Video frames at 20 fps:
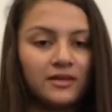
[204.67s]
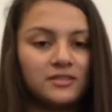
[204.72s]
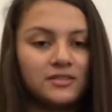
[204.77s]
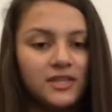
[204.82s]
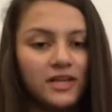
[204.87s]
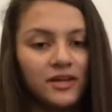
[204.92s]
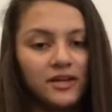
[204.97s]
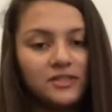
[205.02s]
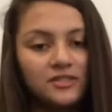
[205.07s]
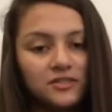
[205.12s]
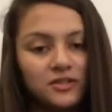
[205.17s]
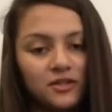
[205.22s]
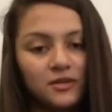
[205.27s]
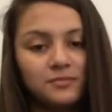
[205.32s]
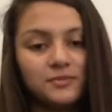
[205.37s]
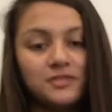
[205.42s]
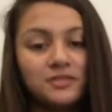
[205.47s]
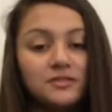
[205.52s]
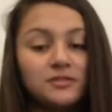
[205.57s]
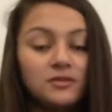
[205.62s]
Terrorist
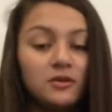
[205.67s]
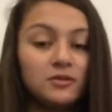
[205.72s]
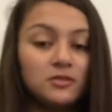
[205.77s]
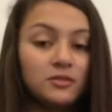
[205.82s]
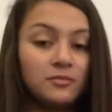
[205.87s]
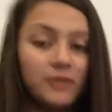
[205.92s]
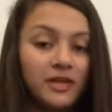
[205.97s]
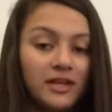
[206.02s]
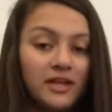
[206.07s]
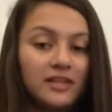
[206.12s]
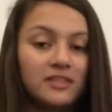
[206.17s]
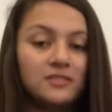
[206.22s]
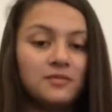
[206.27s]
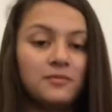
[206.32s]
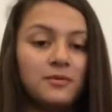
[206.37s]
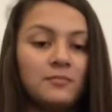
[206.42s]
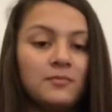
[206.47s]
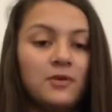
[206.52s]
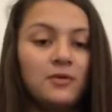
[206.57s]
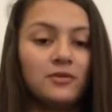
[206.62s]
groups use social media to
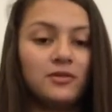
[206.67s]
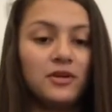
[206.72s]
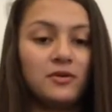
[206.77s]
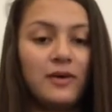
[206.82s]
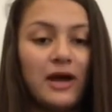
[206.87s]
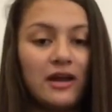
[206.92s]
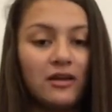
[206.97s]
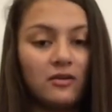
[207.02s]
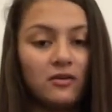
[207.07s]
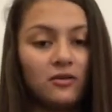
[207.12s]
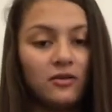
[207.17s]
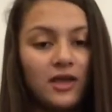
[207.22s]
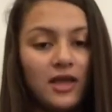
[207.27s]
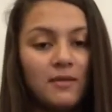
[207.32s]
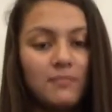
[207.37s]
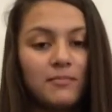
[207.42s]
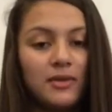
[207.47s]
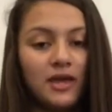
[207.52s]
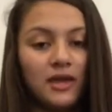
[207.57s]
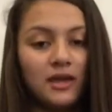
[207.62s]
promote their radical
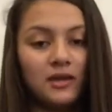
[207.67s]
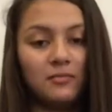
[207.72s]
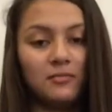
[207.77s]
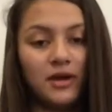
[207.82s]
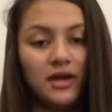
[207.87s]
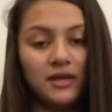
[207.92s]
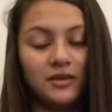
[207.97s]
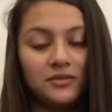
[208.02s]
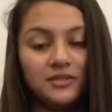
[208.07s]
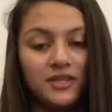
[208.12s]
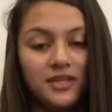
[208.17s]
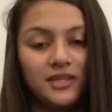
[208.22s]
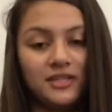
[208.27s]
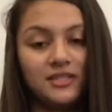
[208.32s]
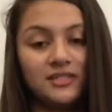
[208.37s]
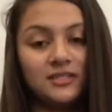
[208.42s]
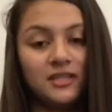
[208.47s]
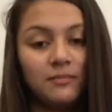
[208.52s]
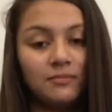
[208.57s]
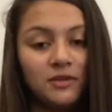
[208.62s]
campaign by using a
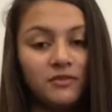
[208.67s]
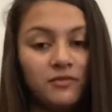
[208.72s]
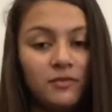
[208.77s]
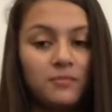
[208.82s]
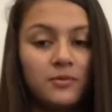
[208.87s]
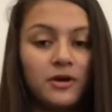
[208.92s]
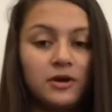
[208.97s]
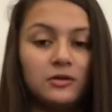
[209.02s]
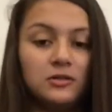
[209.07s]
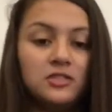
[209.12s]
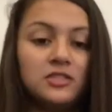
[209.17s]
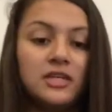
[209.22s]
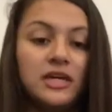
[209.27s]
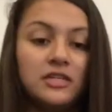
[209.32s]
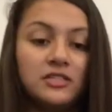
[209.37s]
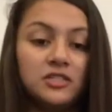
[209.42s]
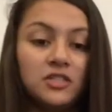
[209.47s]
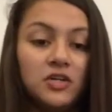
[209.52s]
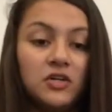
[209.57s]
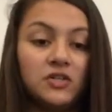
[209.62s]
deceptive approach
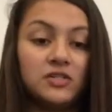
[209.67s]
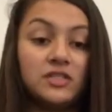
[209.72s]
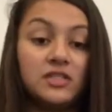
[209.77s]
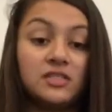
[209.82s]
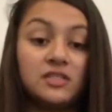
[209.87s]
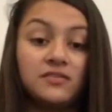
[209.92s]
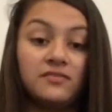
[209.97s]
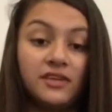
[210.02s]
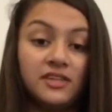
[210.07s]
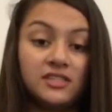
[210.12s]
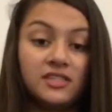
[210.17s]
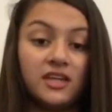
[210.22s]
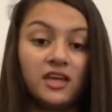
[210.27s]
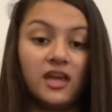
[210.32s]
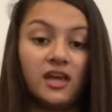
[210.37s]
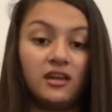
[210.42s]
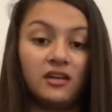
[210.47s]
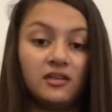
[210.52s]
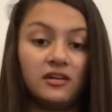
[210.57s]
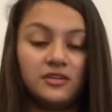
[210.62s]
that shows a
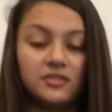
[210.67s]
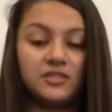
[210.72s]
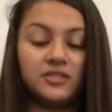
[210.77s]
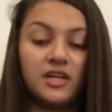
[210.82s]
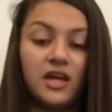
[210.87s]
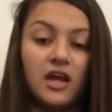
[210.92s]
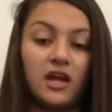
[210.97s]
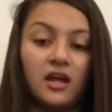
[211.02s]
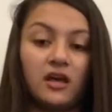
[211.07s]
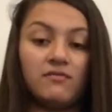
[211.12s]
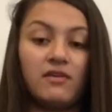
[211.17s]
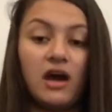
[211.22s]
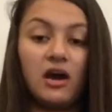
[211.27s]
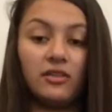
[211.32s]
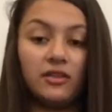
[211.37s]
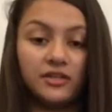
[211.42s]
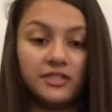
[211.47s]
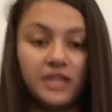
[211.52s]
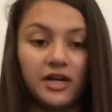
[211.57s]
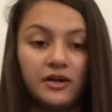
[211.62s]
sophisticated understanding of how
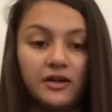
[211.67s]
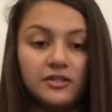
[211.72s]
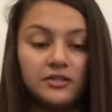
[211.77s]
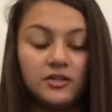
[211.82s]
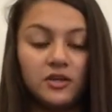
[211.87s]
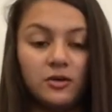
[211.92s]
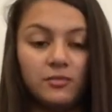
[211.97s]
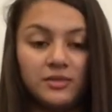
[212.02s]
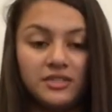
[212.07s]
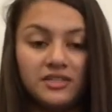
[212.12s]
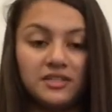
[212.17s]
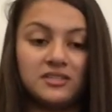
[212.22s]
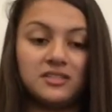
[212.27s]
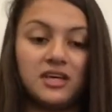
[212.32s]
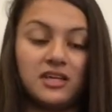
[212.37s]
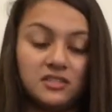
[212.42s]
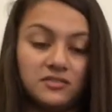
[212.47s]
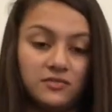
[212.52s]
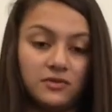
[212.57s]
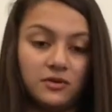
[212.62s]
their terrorist group is
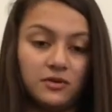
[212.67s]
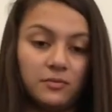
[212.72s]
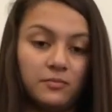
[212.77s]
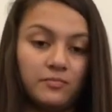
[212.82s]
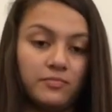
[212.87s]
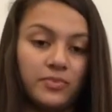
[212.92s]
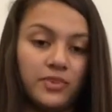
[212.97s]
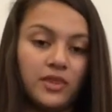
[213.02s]
successful.